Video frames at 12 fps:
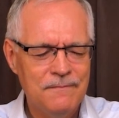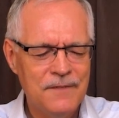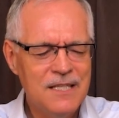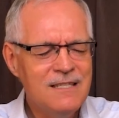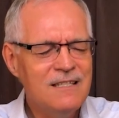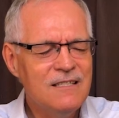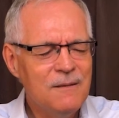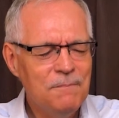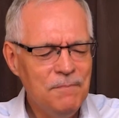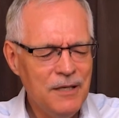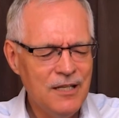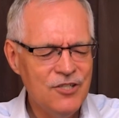This is a
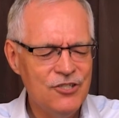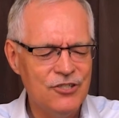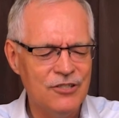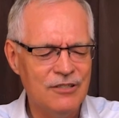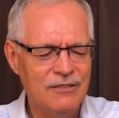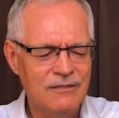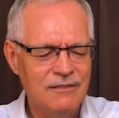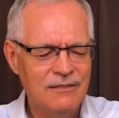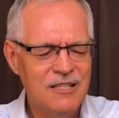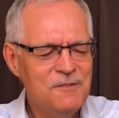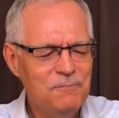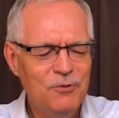picture.
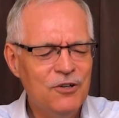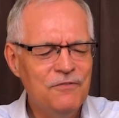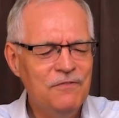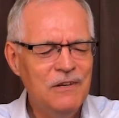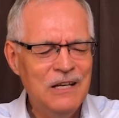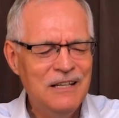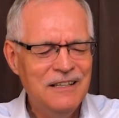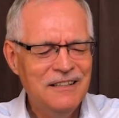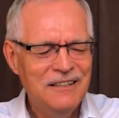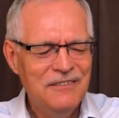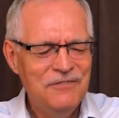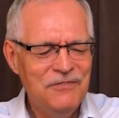This poor
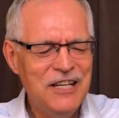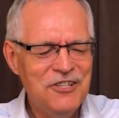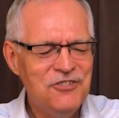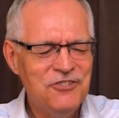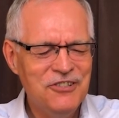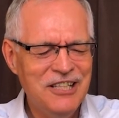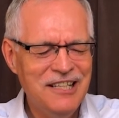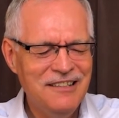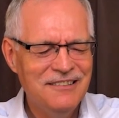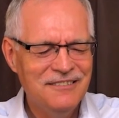fig tree